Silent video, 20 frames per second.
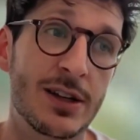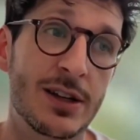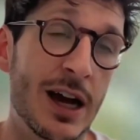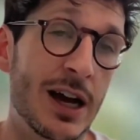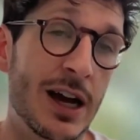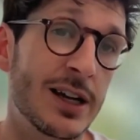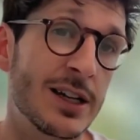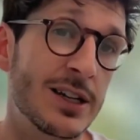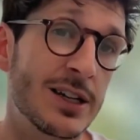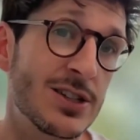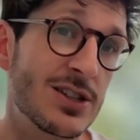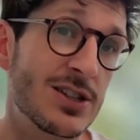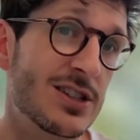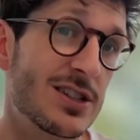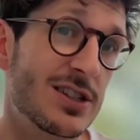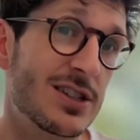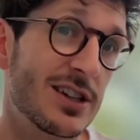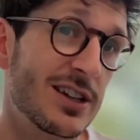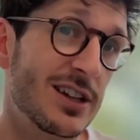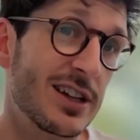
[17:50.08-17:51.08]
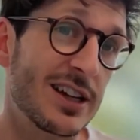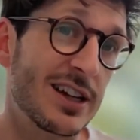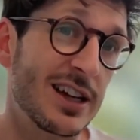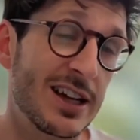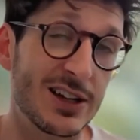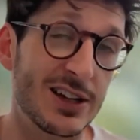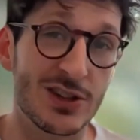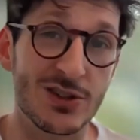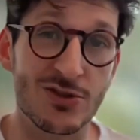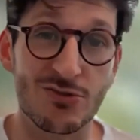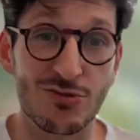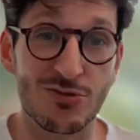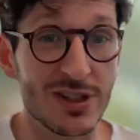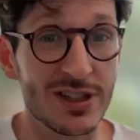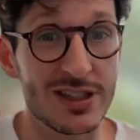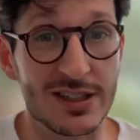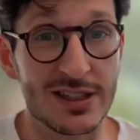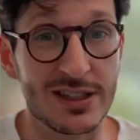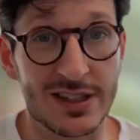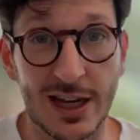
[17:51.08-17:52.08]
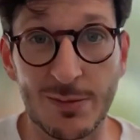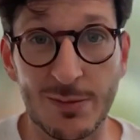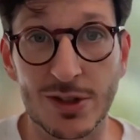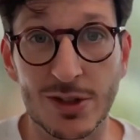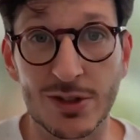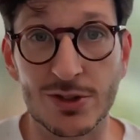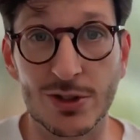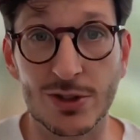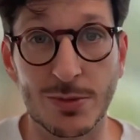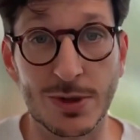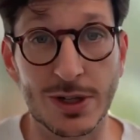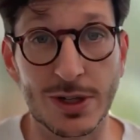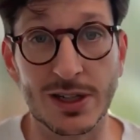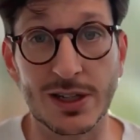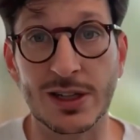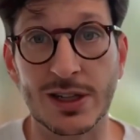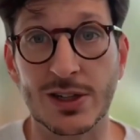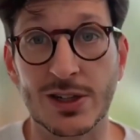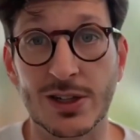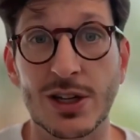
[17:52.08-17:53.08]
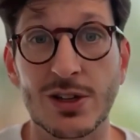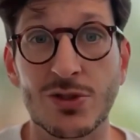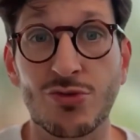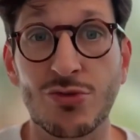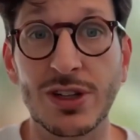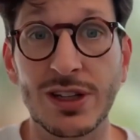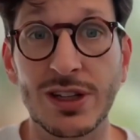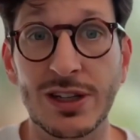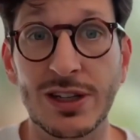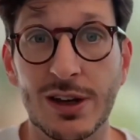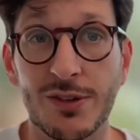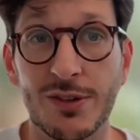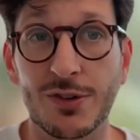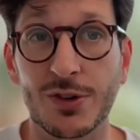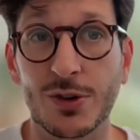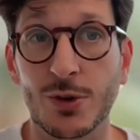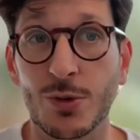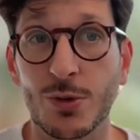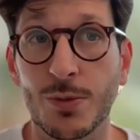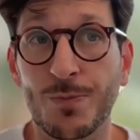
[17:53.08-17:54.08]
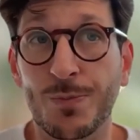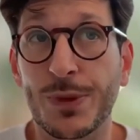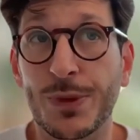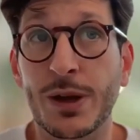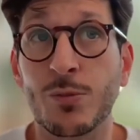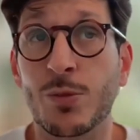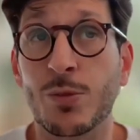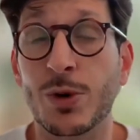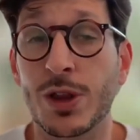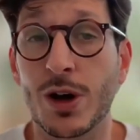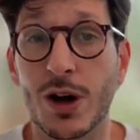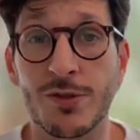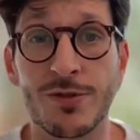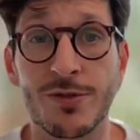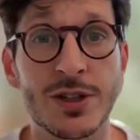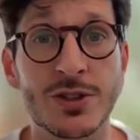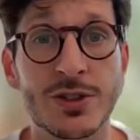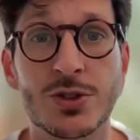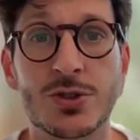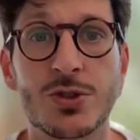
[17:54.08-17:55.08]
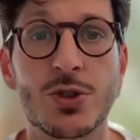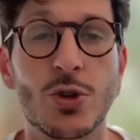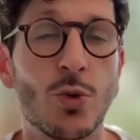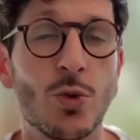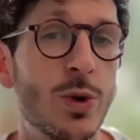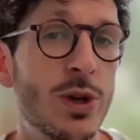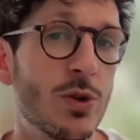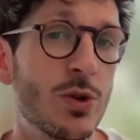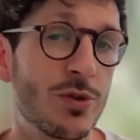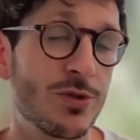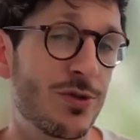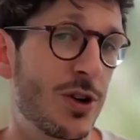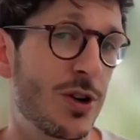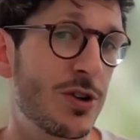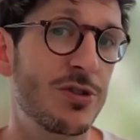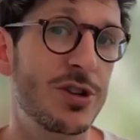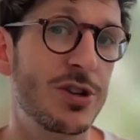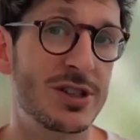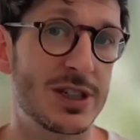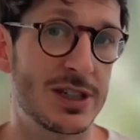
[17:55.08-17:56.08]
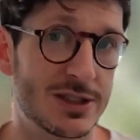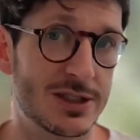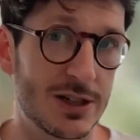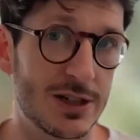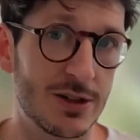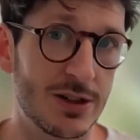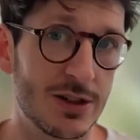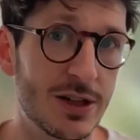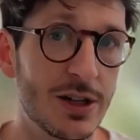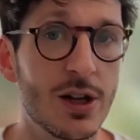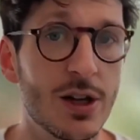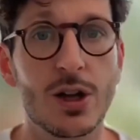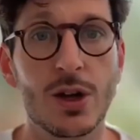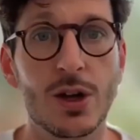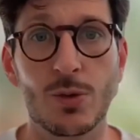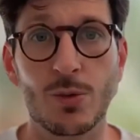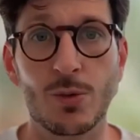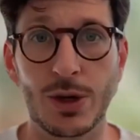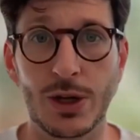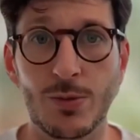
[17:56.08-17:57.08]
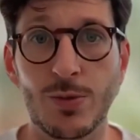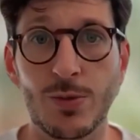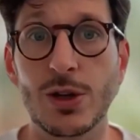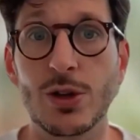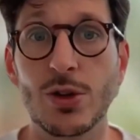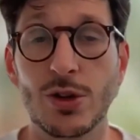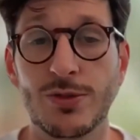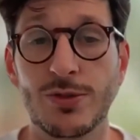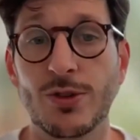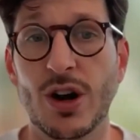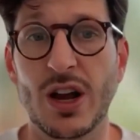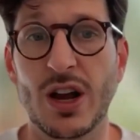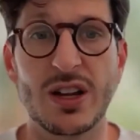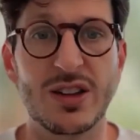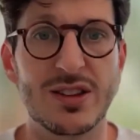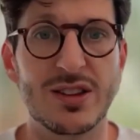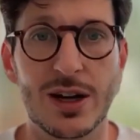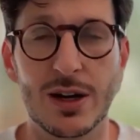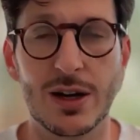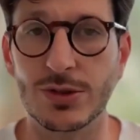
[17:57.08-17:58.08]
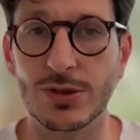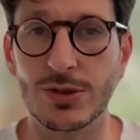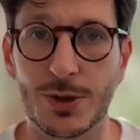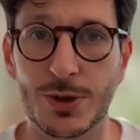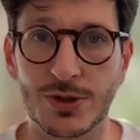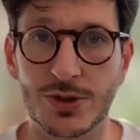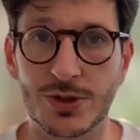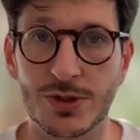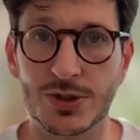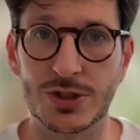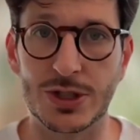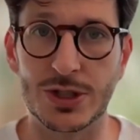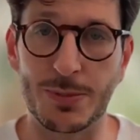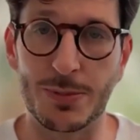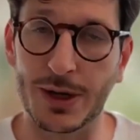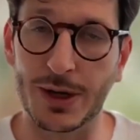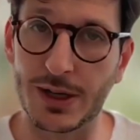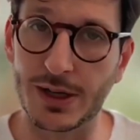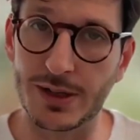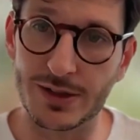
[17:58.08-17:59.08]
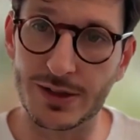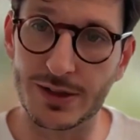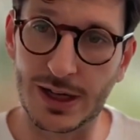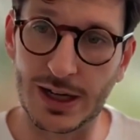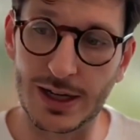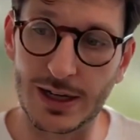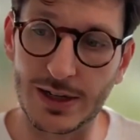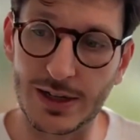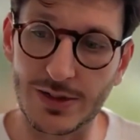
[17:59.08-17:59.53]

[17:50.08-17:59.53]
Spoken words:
that is it is really time consuming. It's really difficult. With our venture studio, we don't fundraise externally. We look for internal sponsorship and